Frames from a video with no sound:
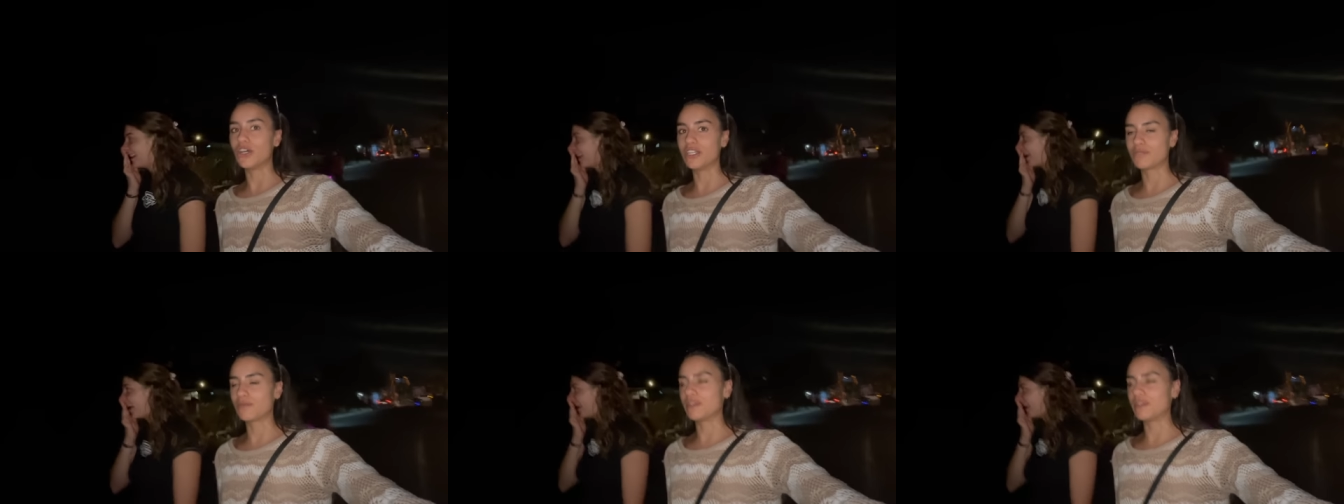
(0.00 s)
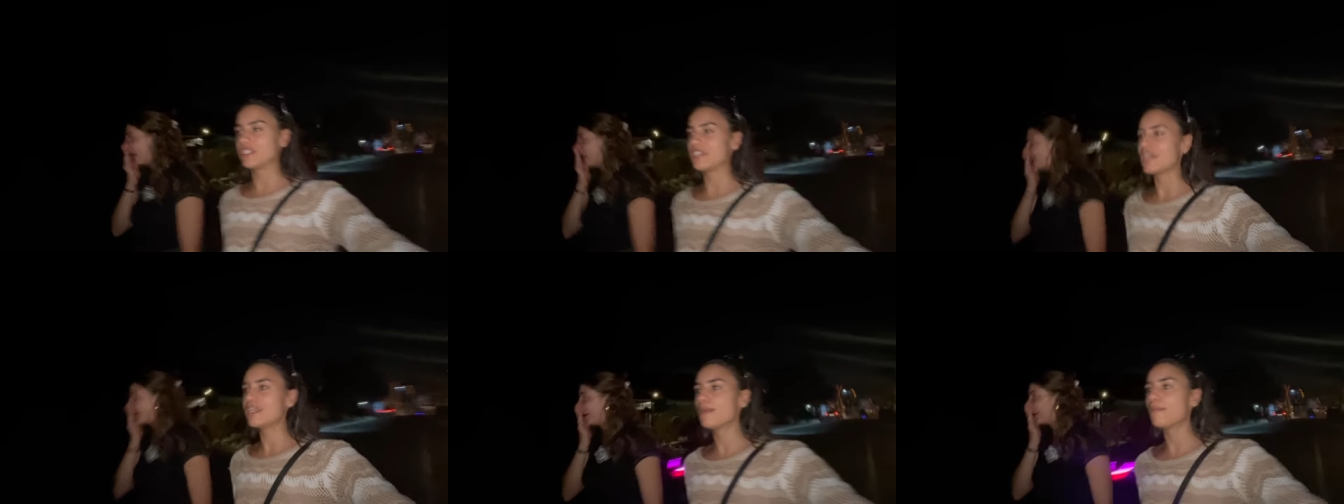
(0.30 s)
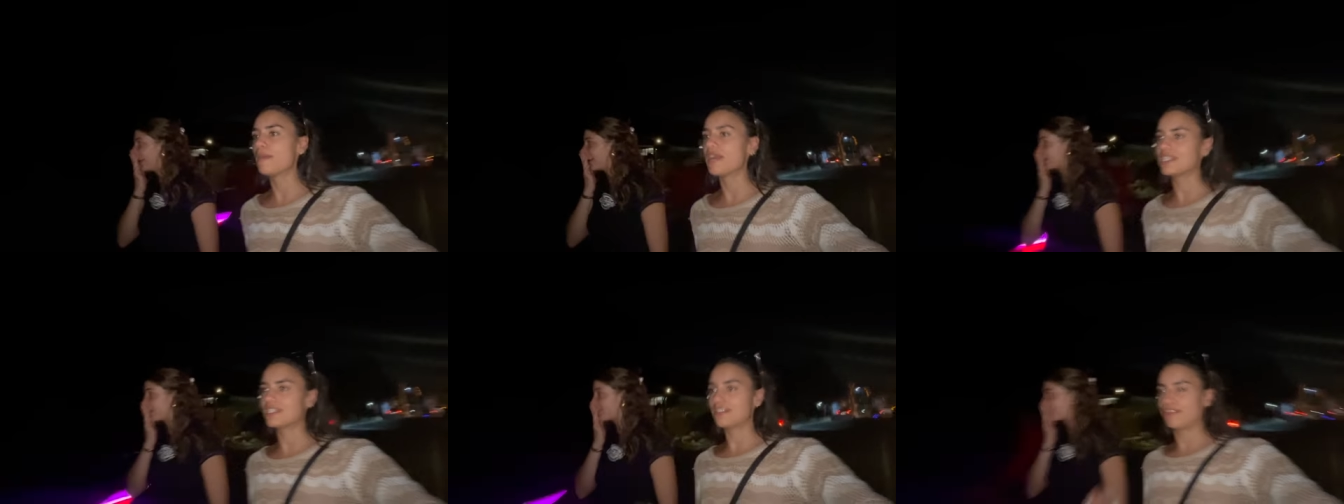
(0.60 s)
We just had the
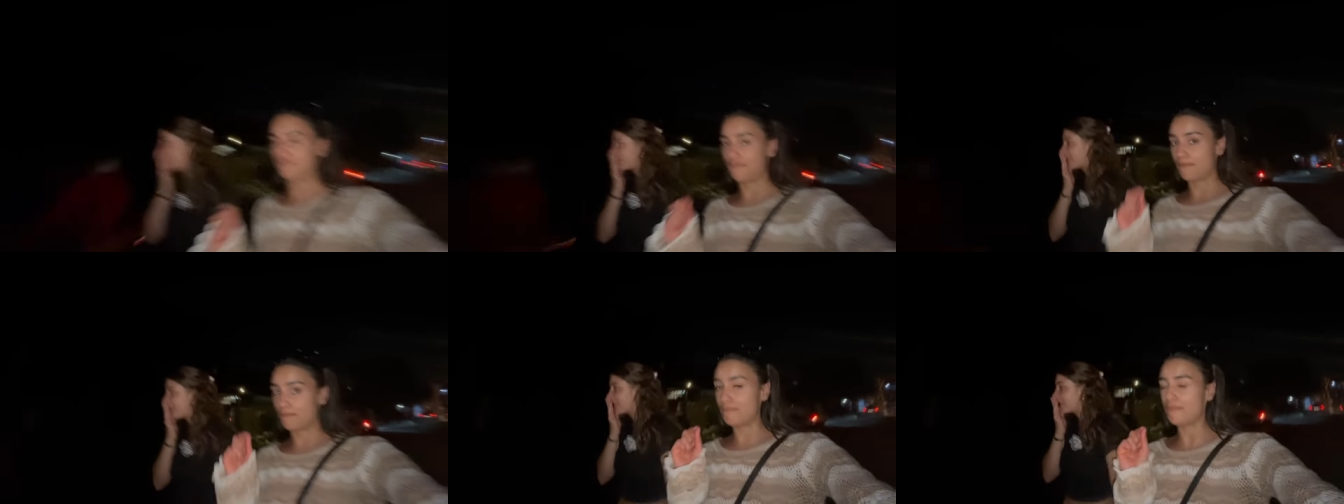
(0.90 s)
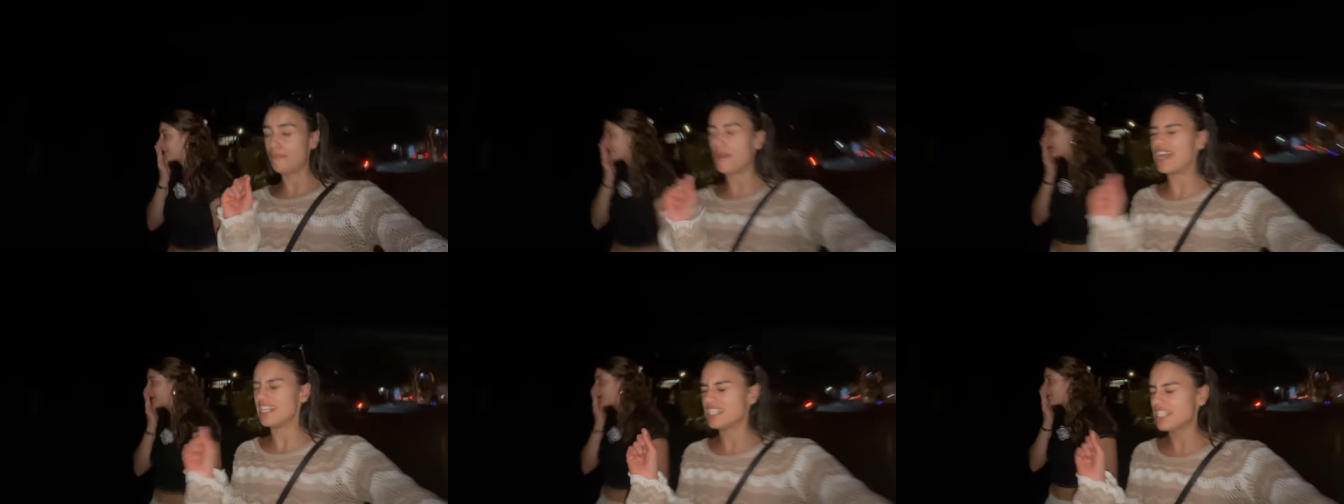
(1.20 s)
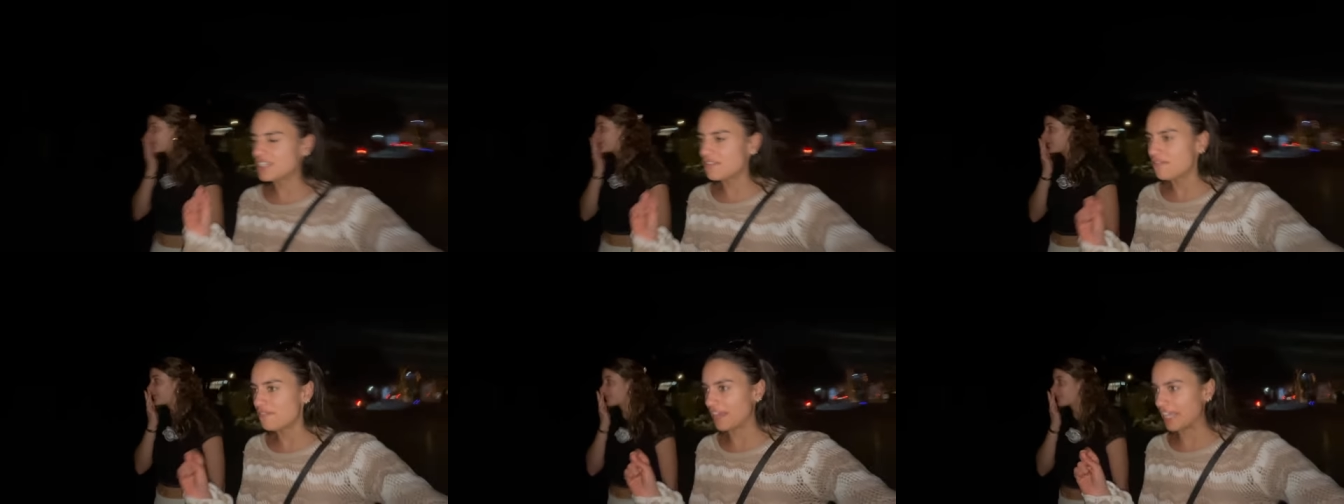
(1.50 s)
best
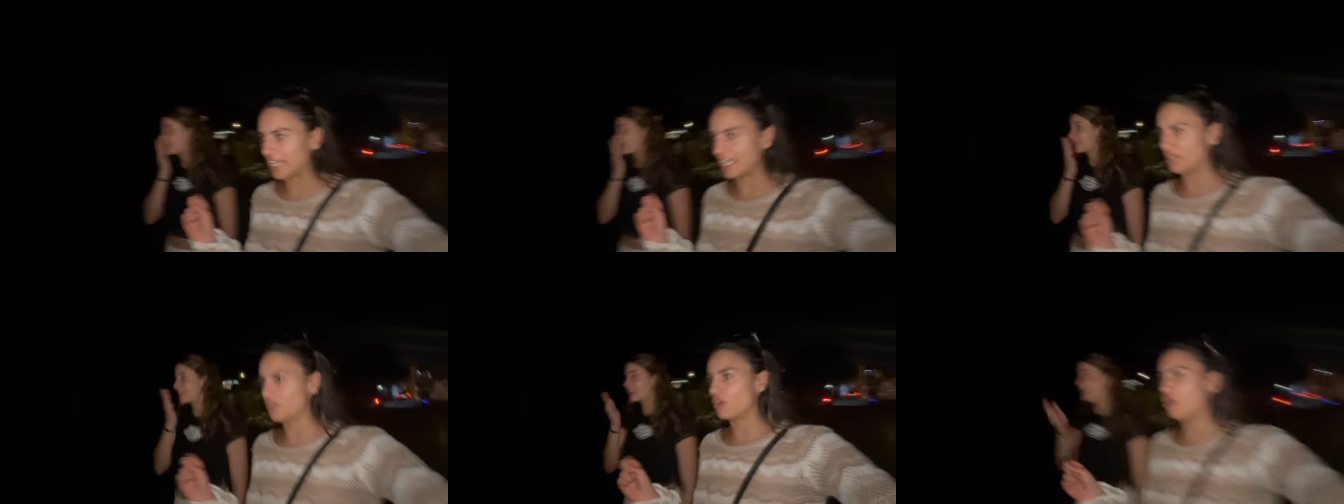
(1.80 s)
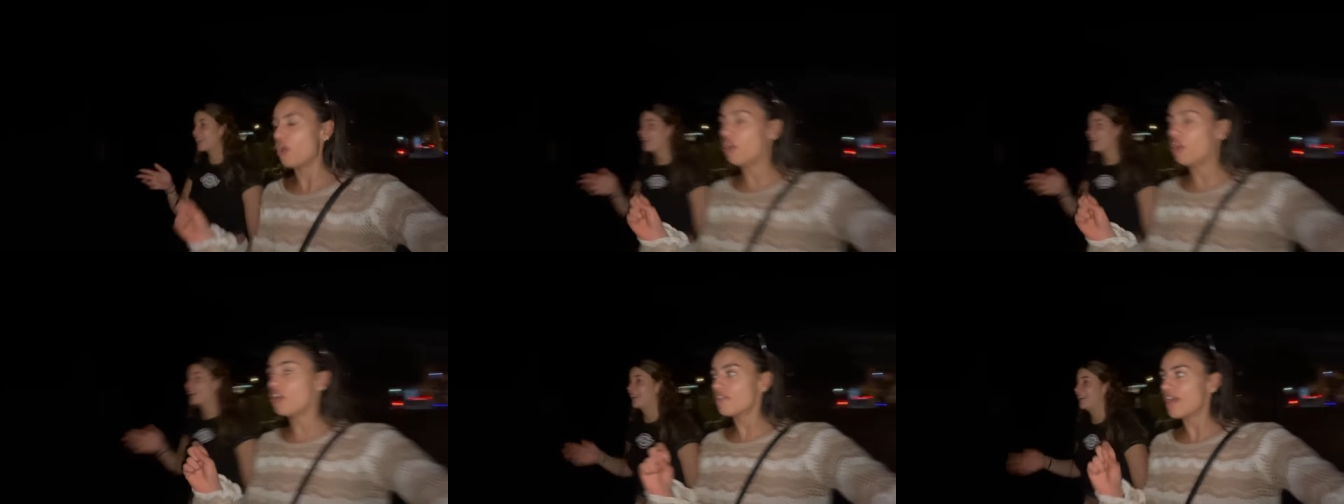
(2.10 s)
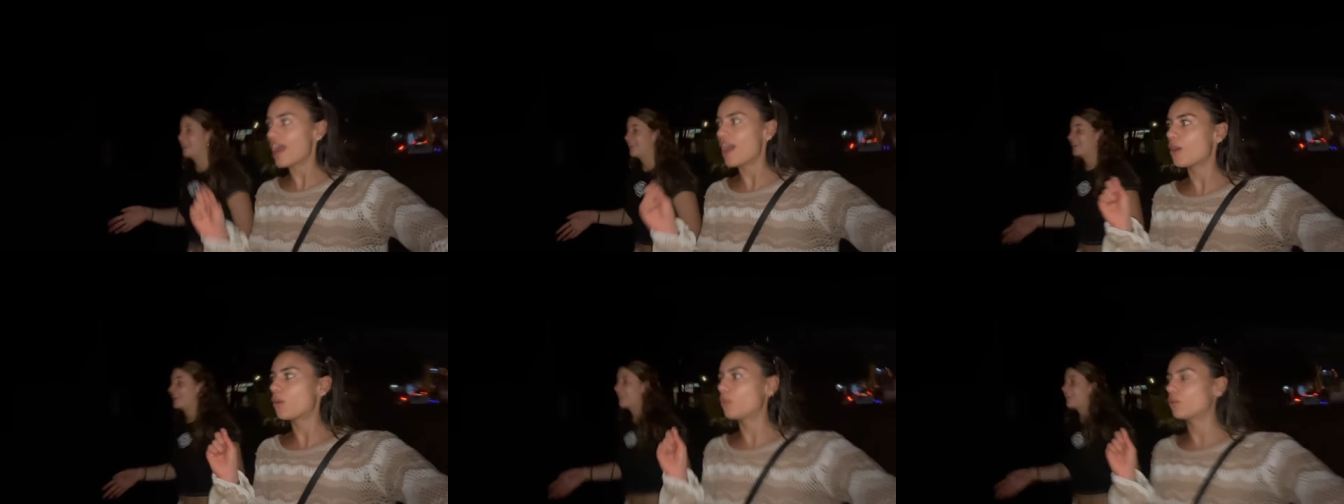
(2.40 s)
feed of
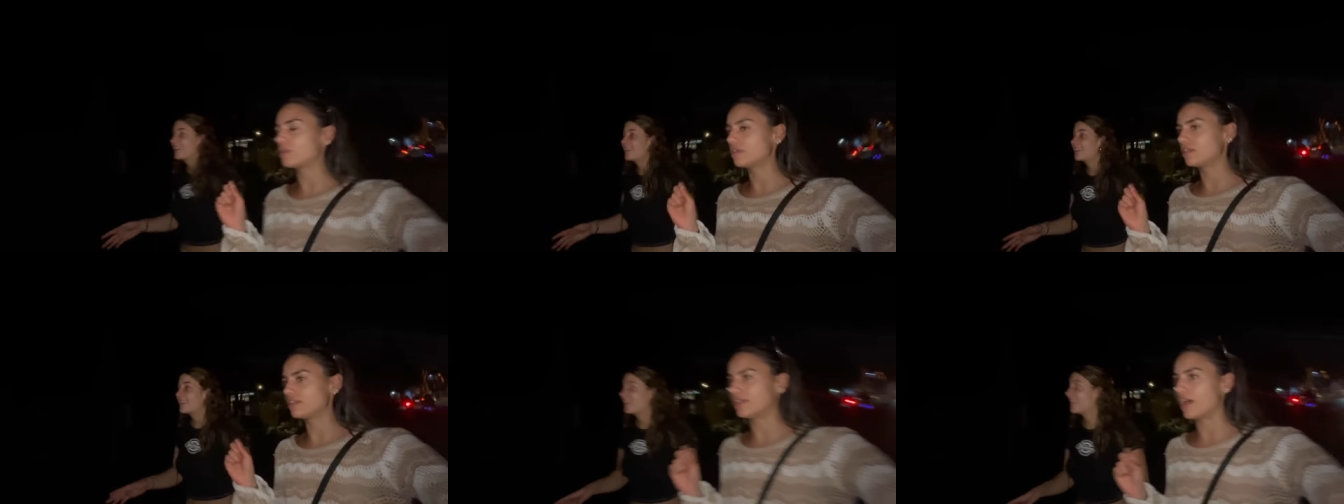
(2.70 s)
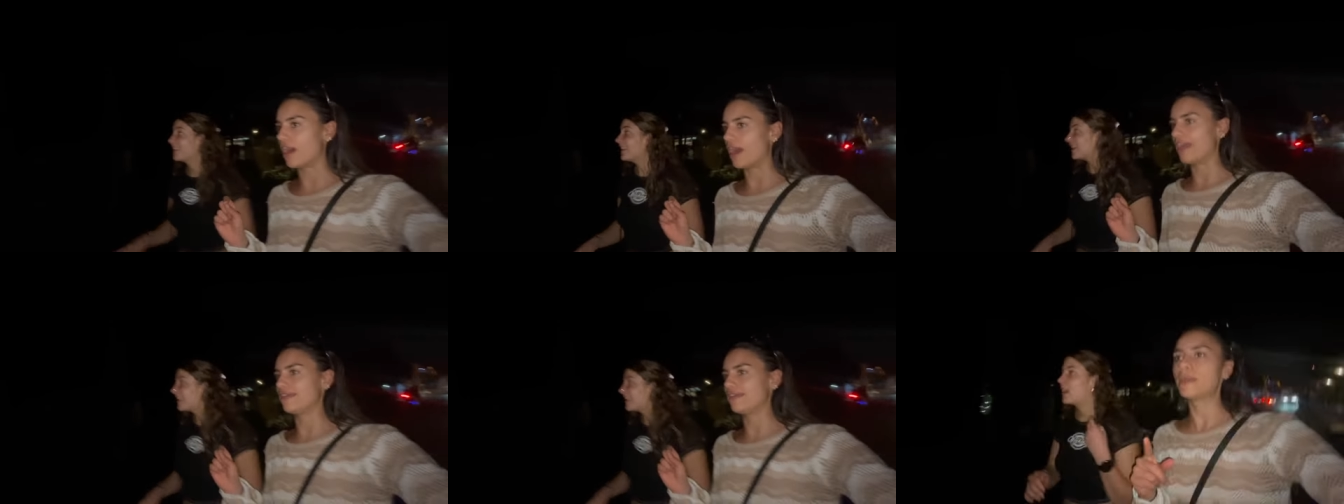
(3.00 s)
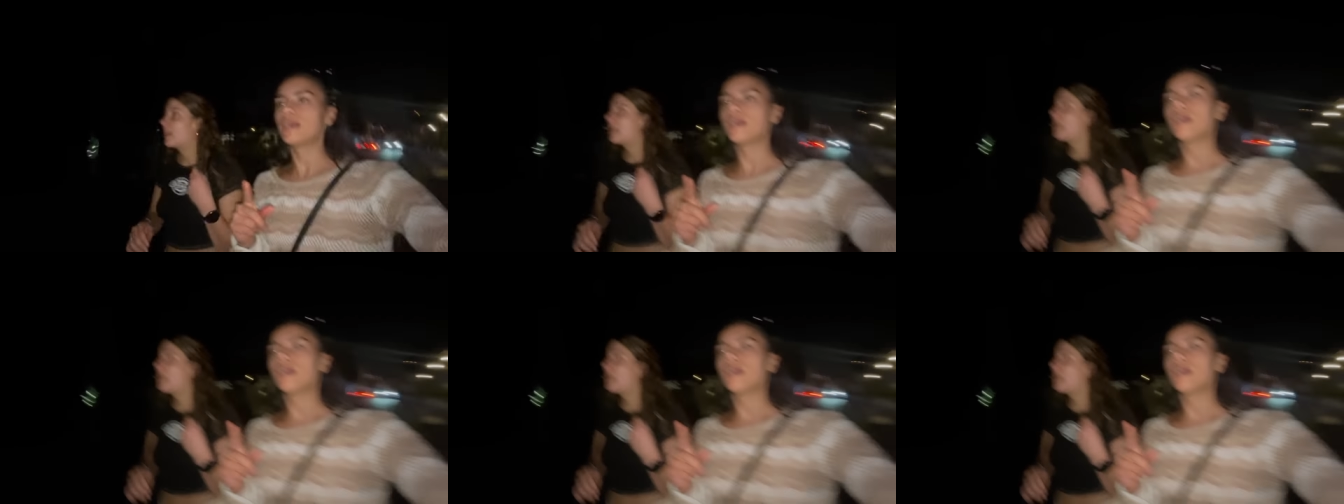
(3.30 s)
our life.